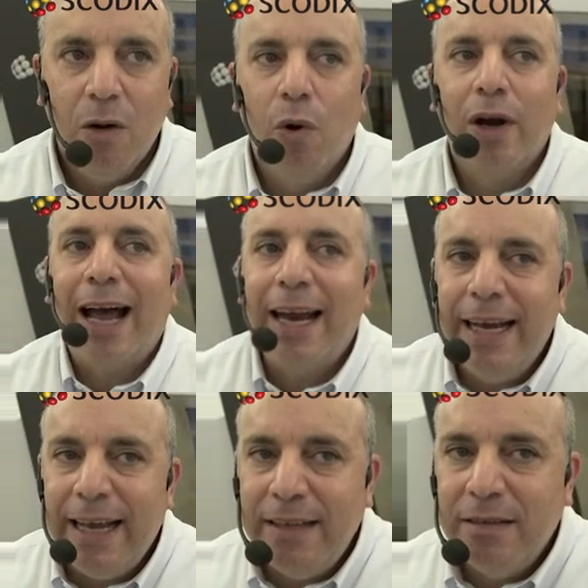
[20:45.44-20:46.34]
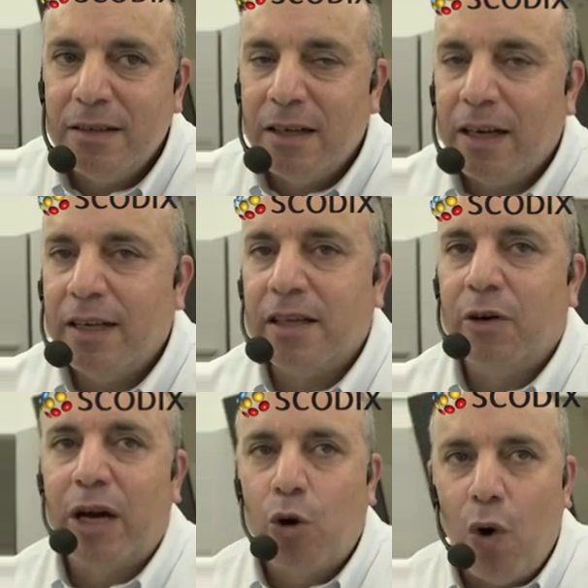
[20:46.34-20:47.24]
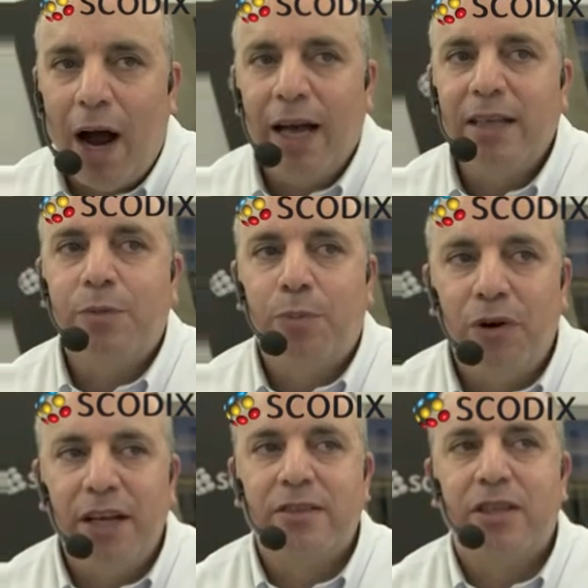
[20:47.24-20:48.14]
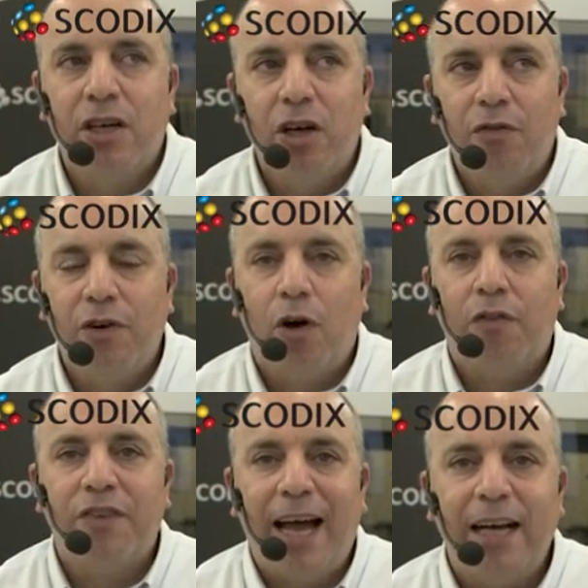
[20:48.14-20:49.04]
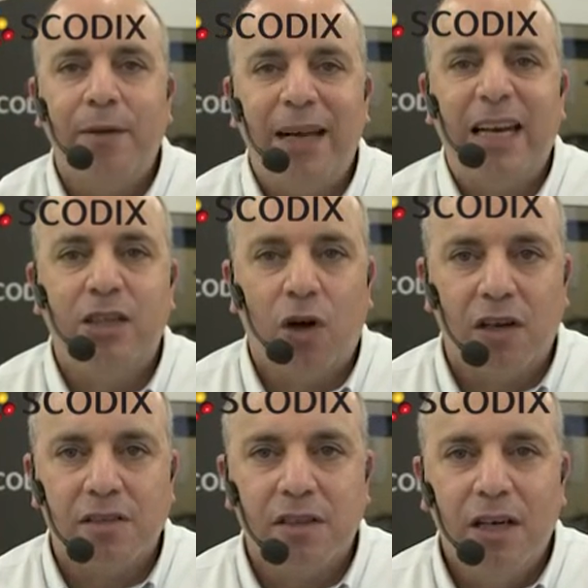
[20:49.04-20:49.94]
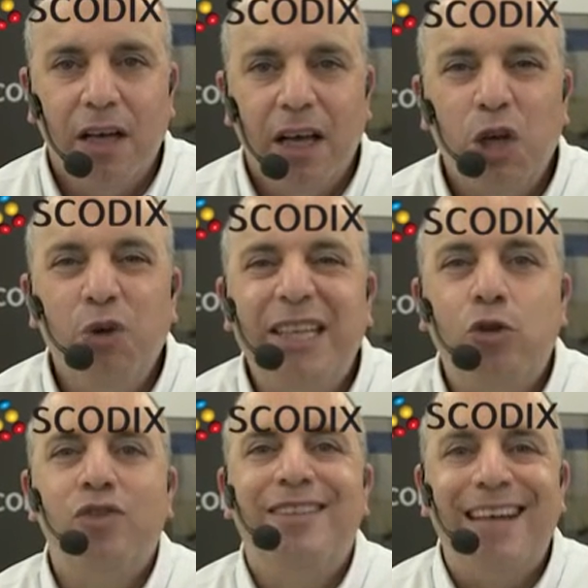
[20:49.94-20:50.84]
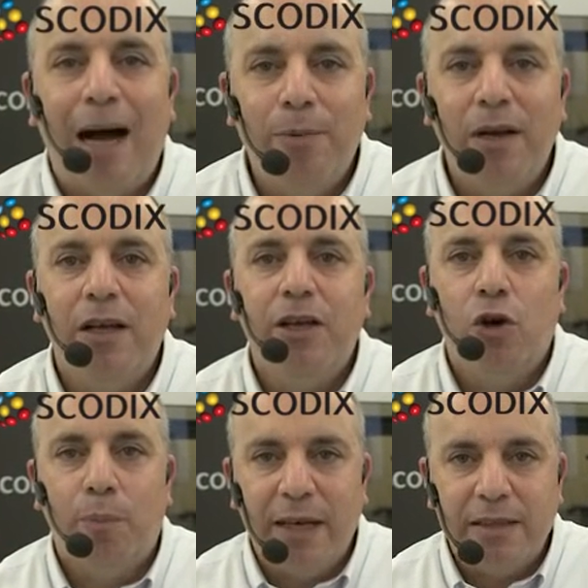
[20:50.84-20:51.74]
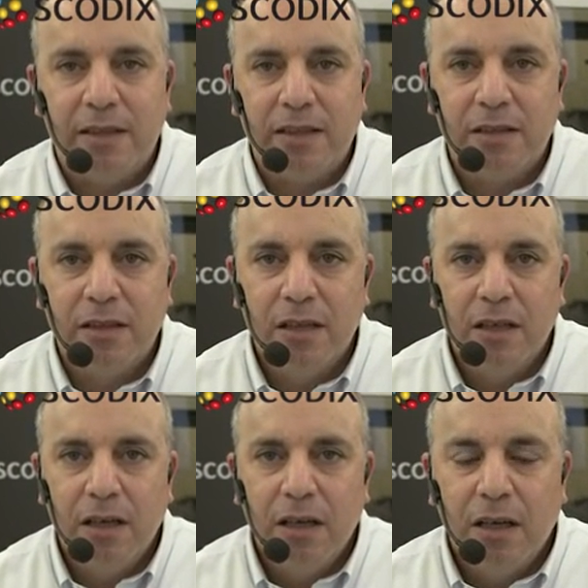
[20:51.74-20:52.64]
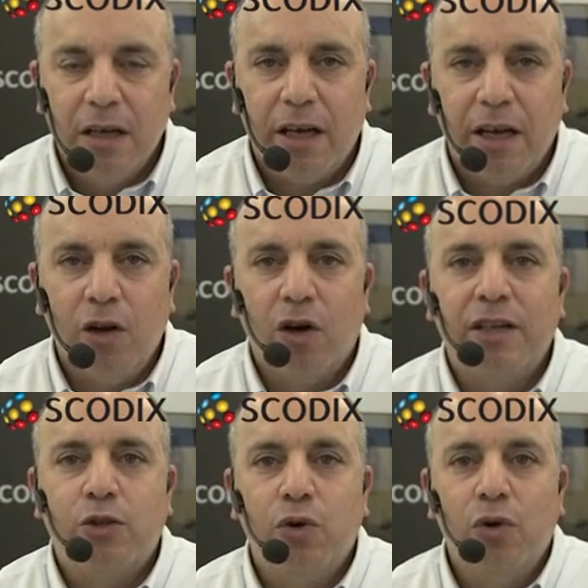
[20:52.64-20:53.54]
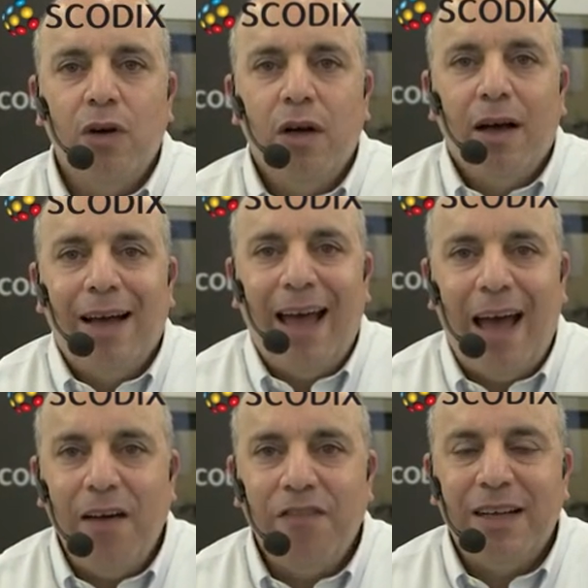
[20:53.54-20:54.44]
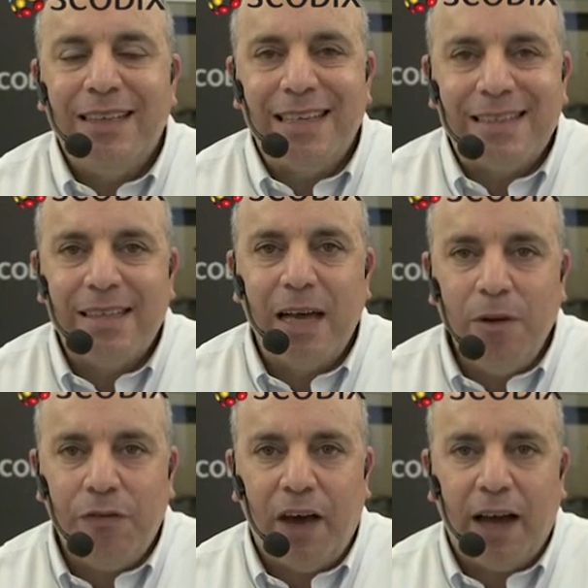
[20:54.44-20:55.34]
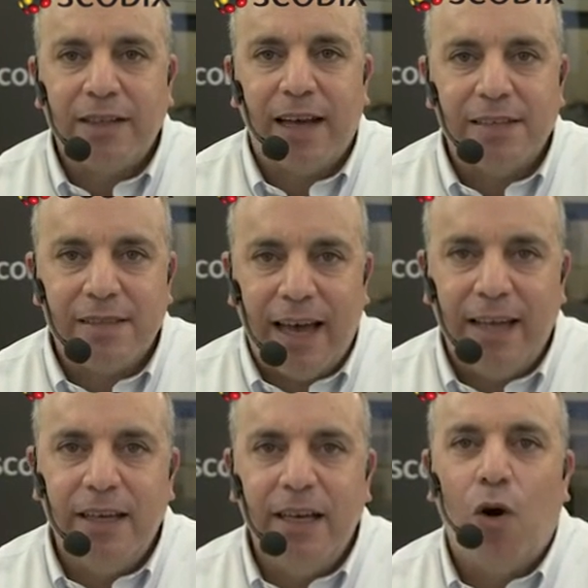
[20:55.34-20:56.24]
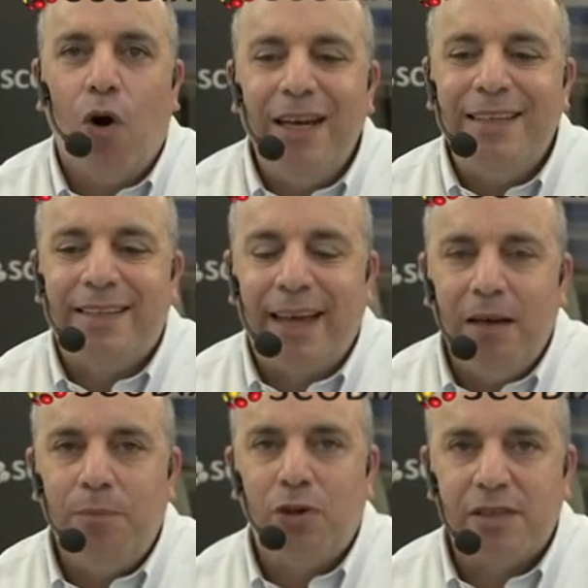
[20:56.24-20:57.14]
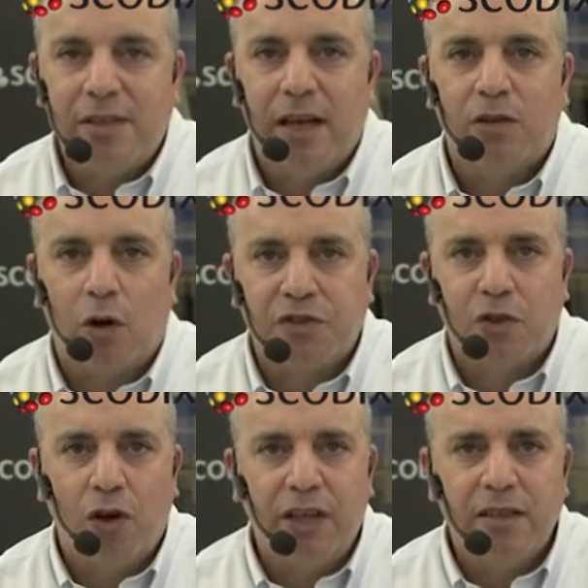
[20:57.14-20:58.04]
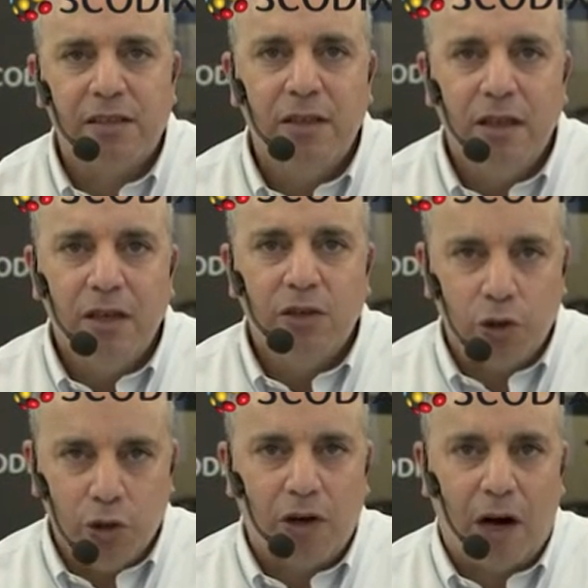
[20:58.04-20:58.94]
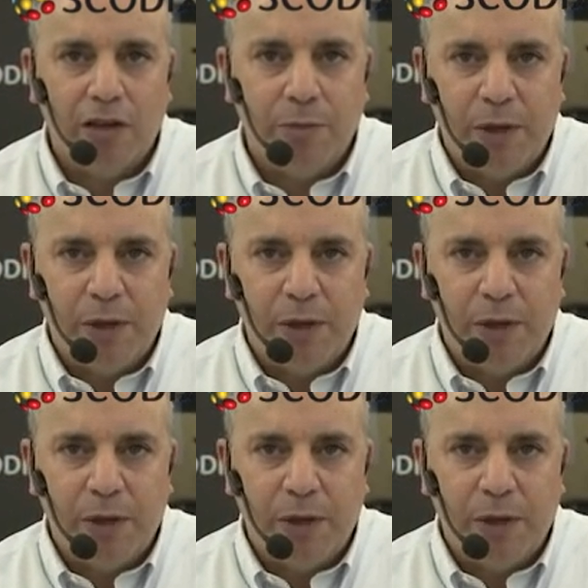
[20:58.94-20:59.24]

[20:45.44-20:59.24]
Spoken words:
what I need is a required print turnover of $90 million. You need to double your business in order to have the same effect as adding only 10% of Scodix to your current